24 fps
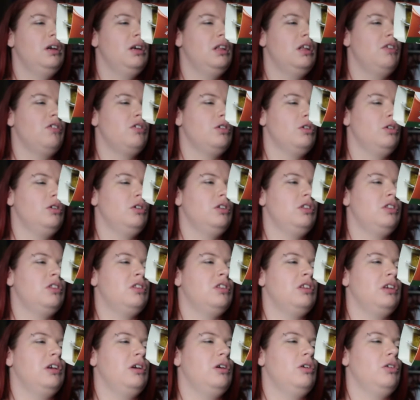They've got
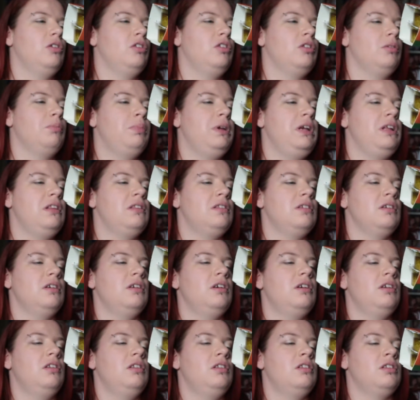it on some
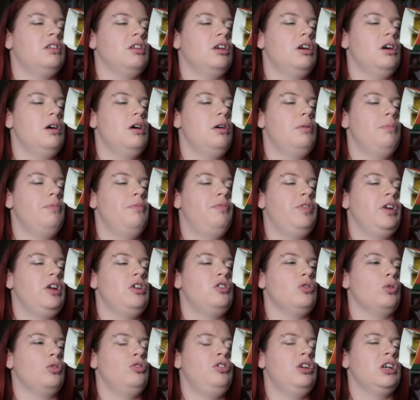pizzas, some
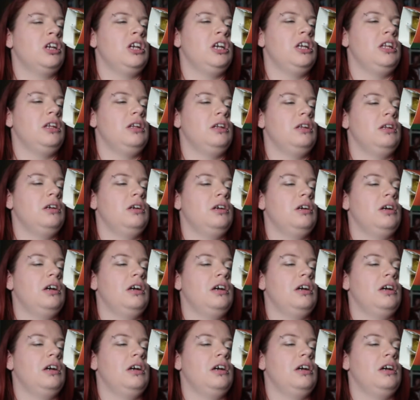fish or chicken,